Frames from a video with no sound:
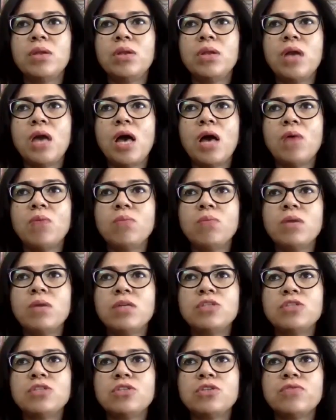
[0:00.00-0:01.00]
how
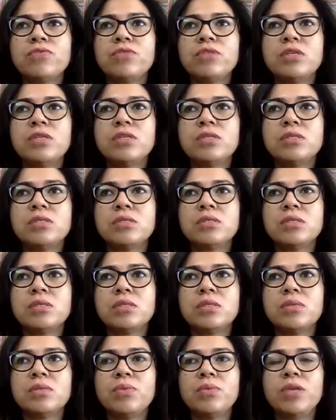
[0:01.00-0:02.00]
much of this,
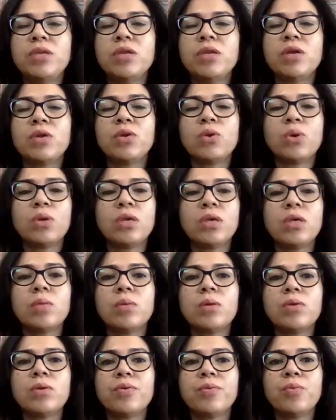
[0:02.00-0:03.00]
we are talking
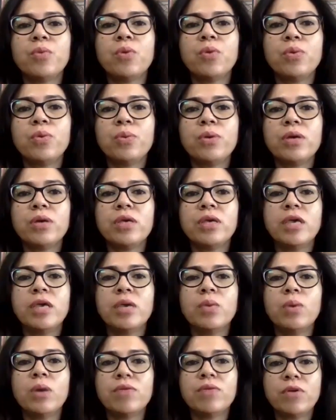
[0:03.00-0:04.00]
about remote
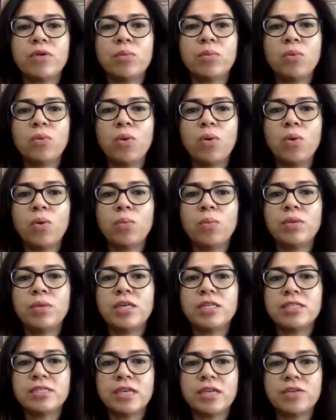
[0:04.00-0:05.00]
working, work from home,
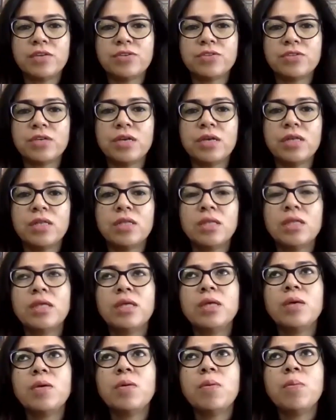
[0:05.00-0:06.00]
etc.
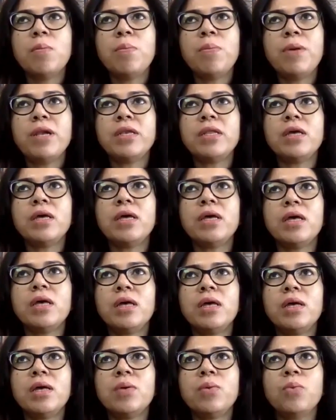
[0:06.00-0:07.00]
But
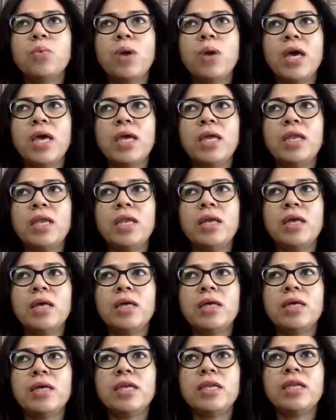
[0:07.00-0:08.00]
while
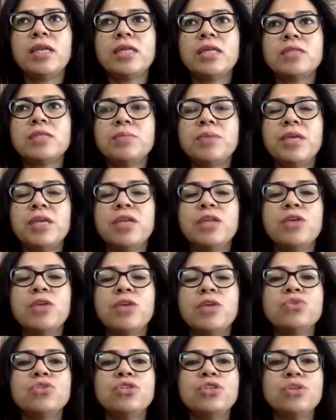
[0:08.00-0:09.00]
it has made
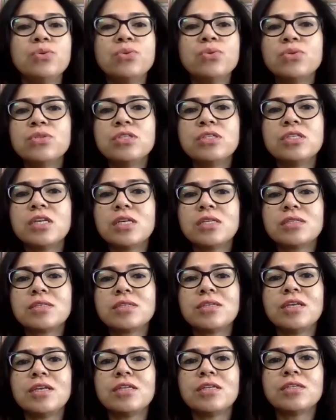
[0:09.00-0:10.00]
huge news, it has
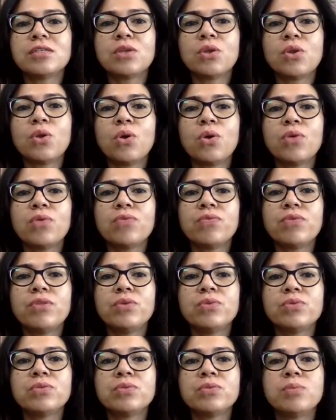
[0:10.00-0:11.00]
created a lot of
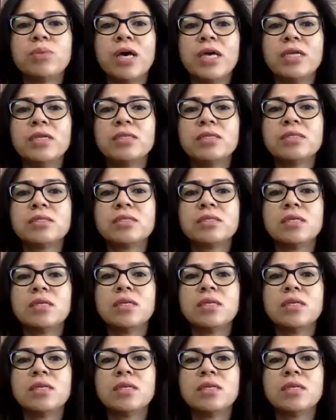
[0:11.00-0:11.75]
news bites.